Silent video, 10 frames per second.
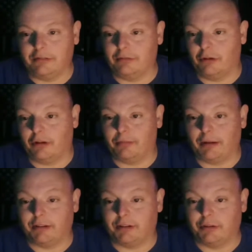look like
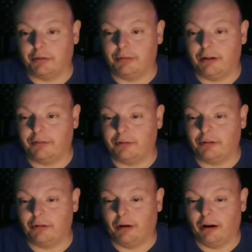basic cubes after a
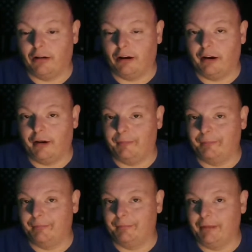little while.
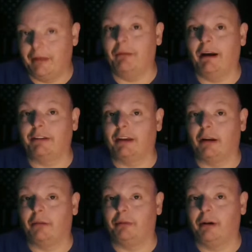In my
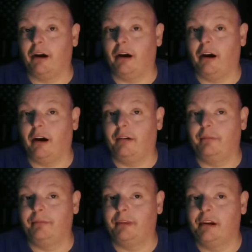setup, I
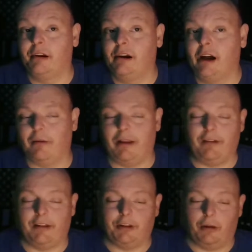mean, I've
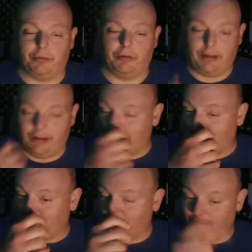had tubs where they
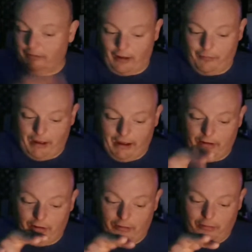got
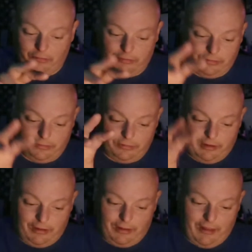albinos
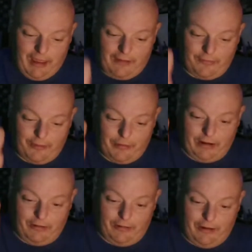and then half
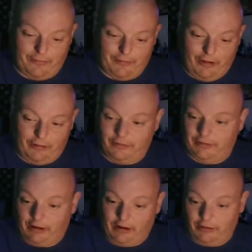albino, half colored,
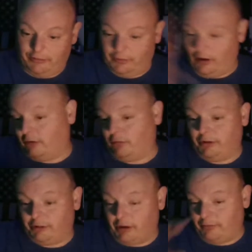and then colored fruit all in
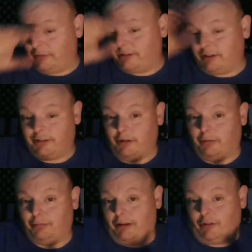one tub from a
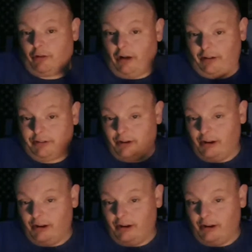T0 plate of a cross.